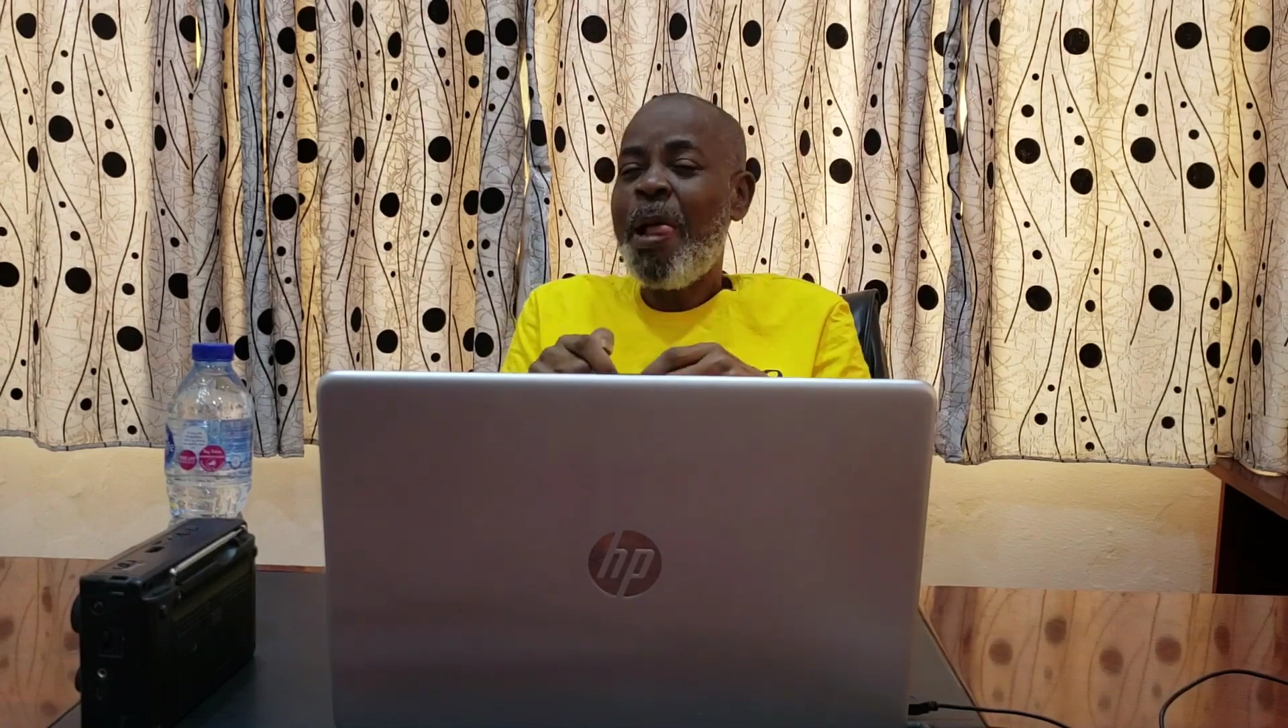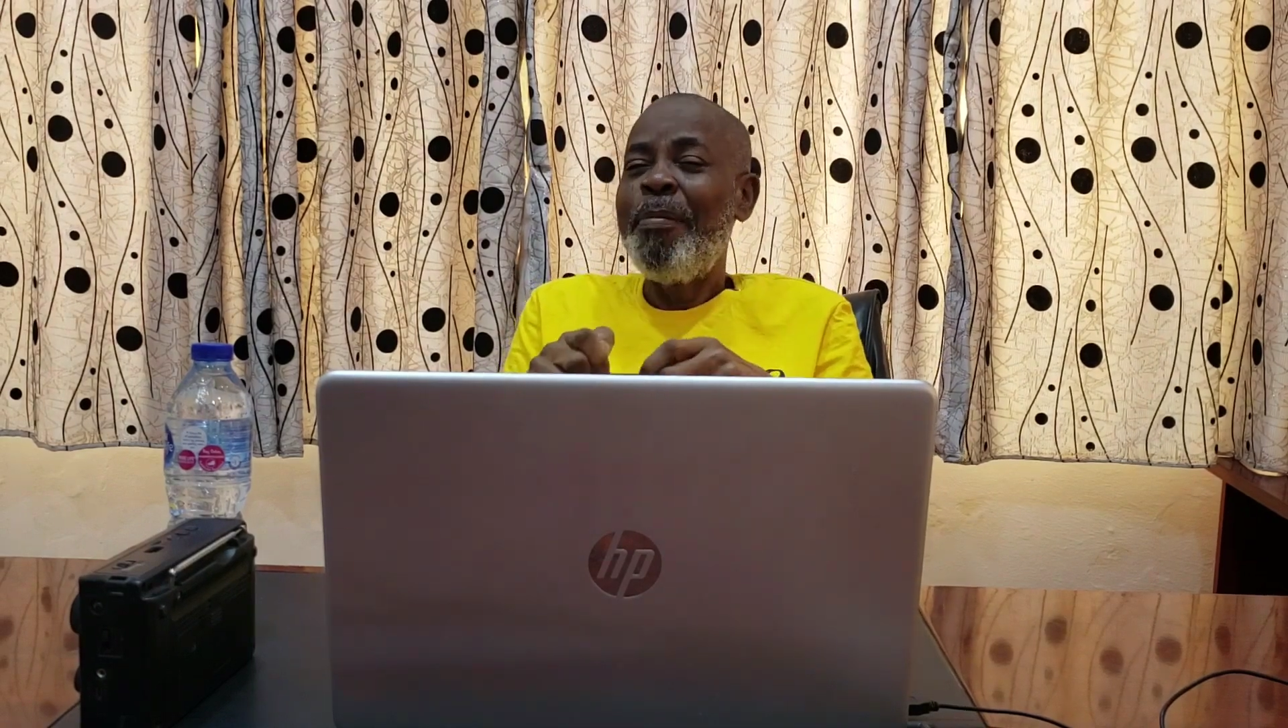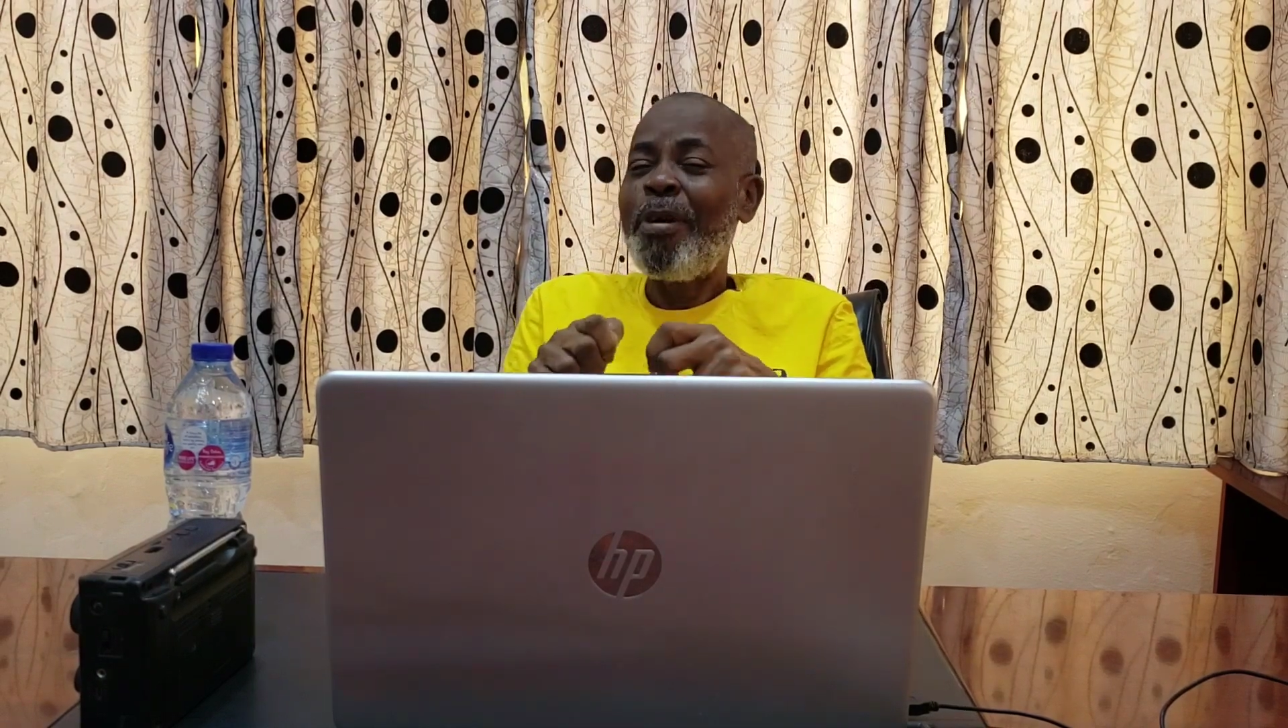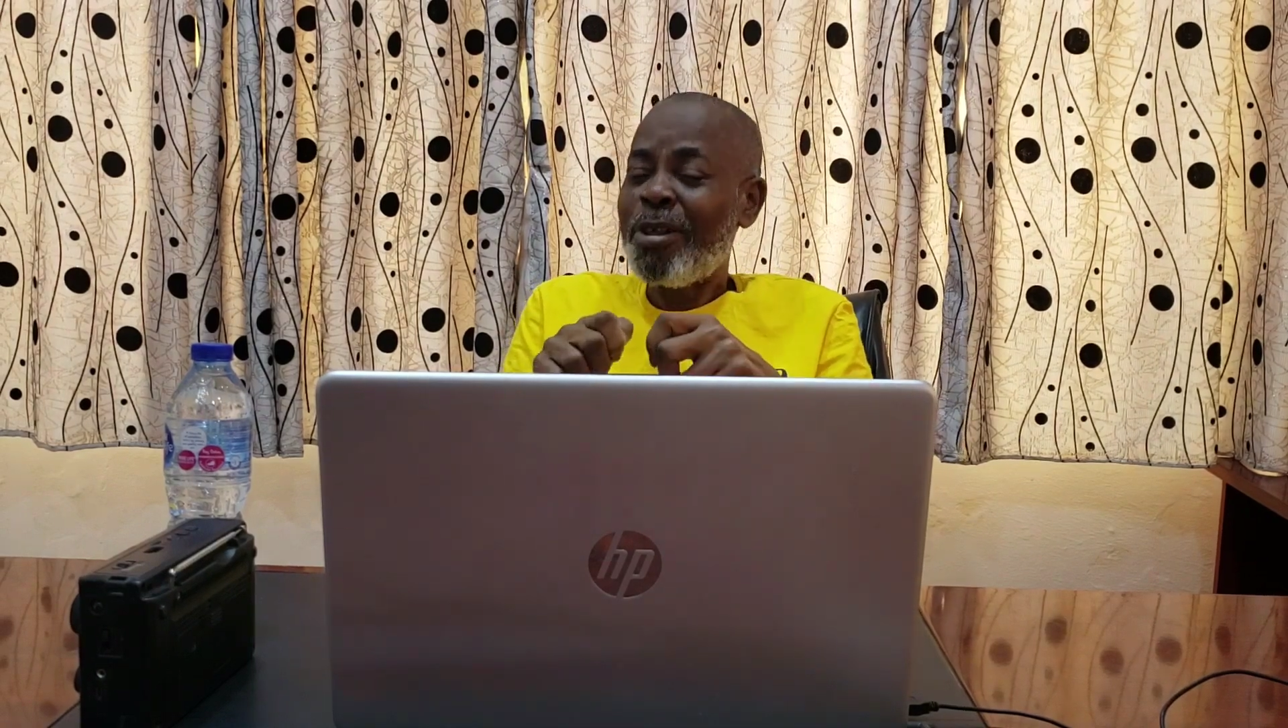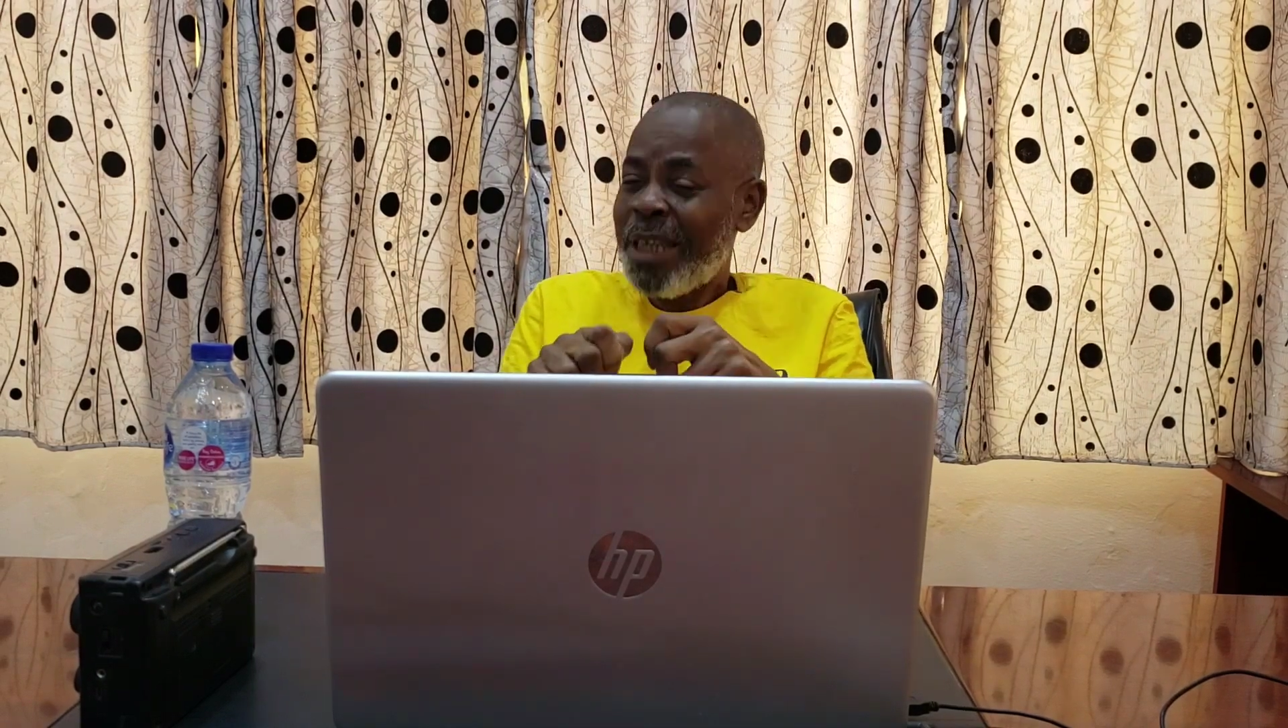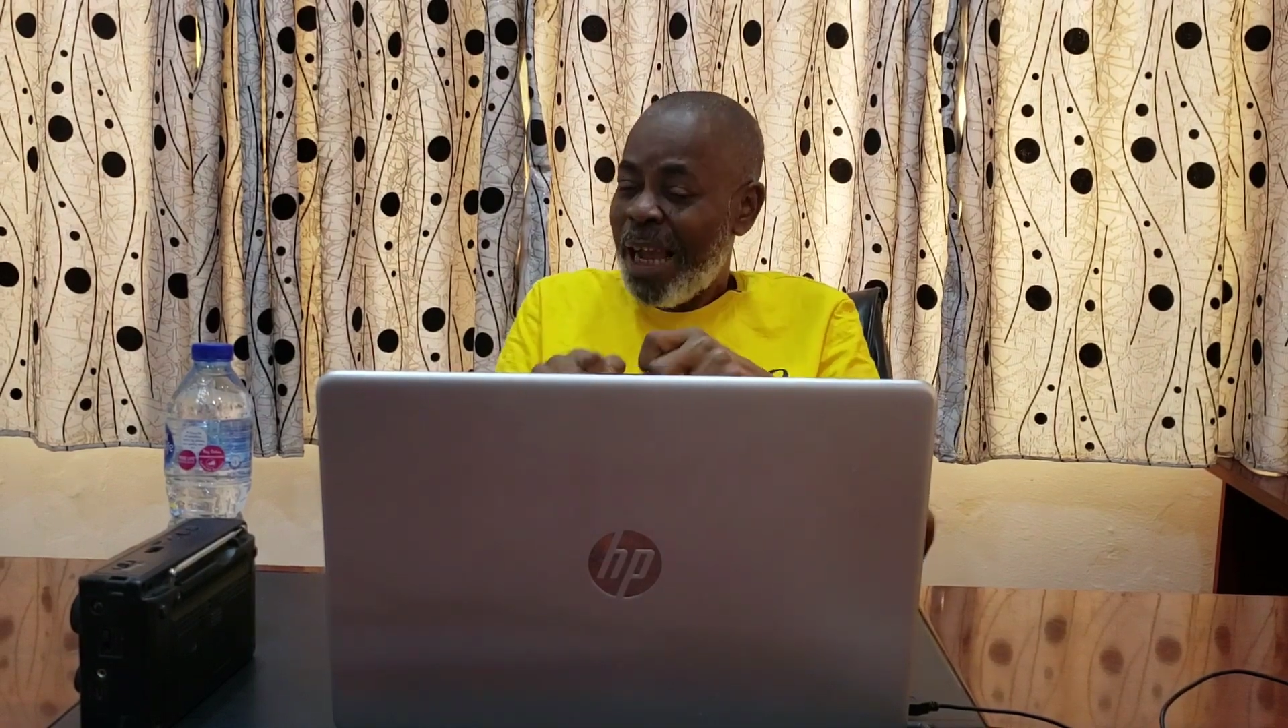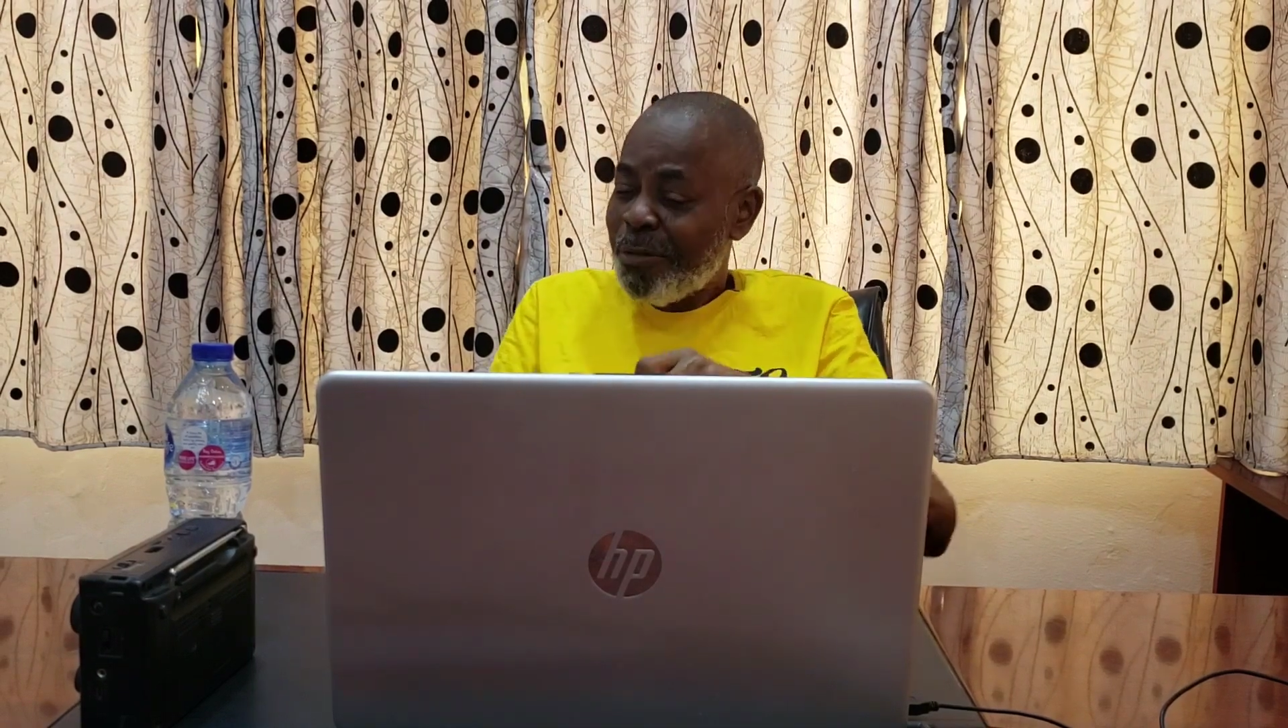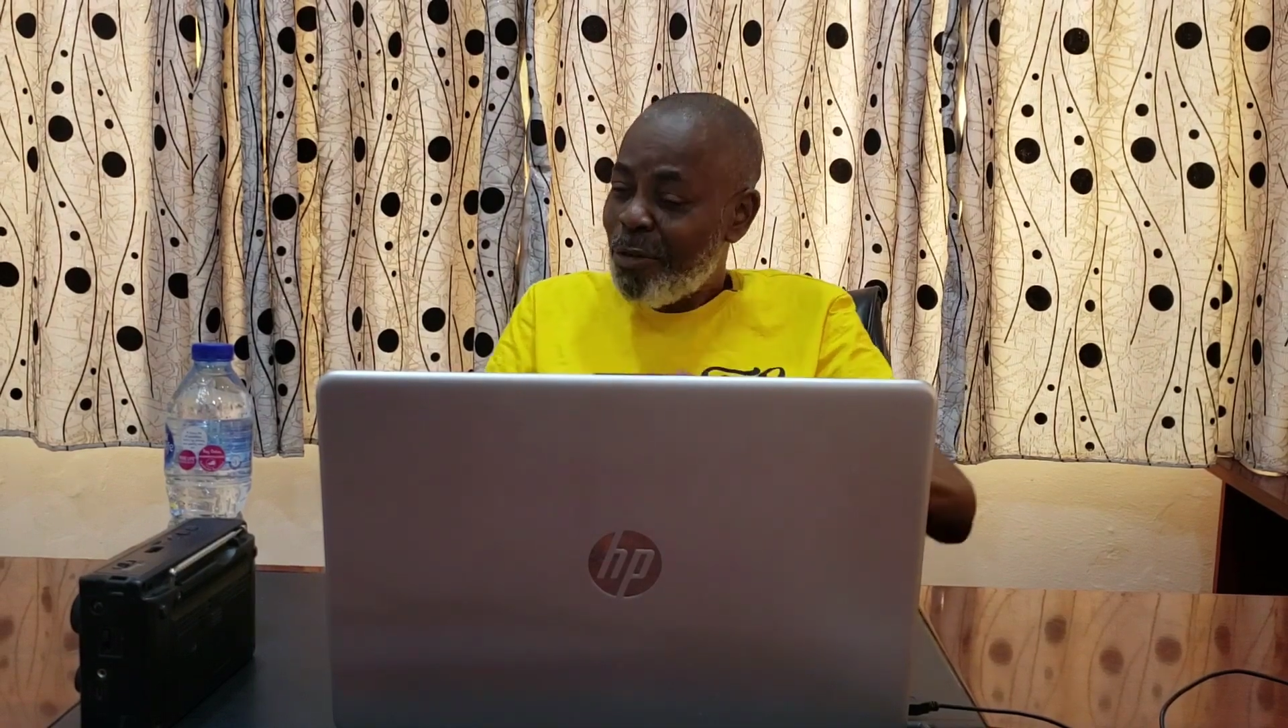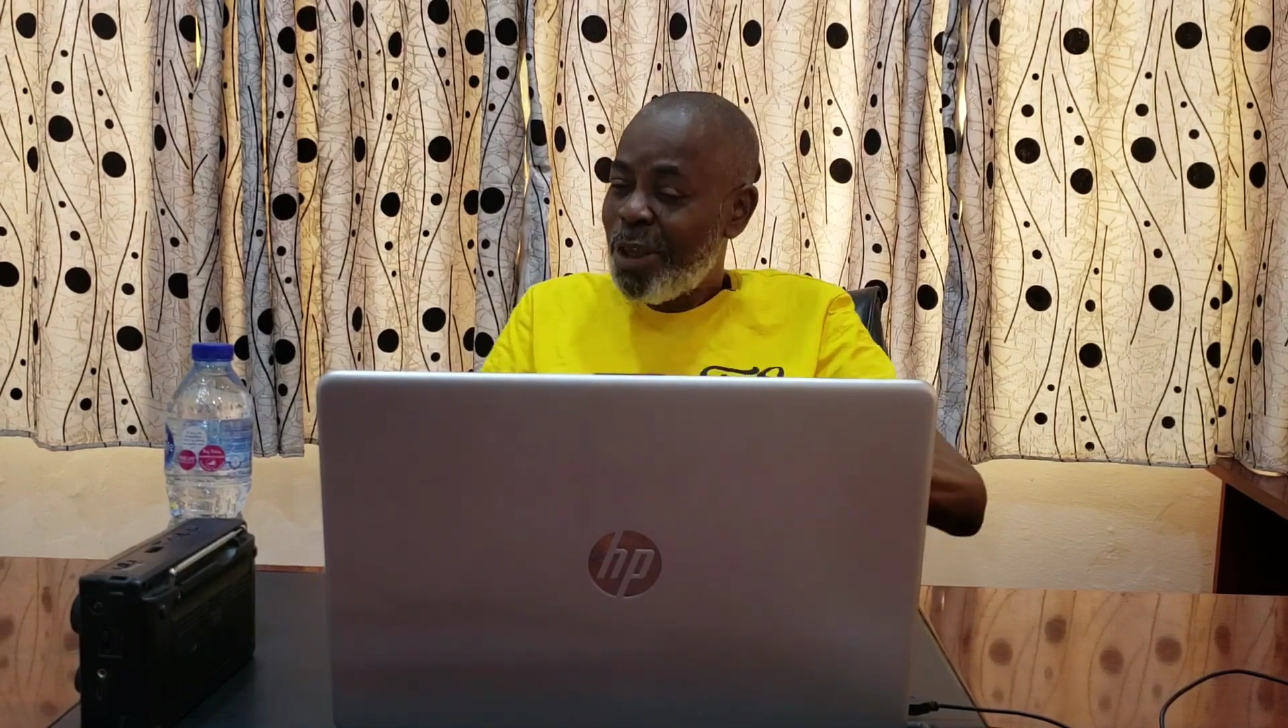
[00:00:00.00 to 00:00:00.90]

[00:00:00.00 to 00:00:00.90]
because I have to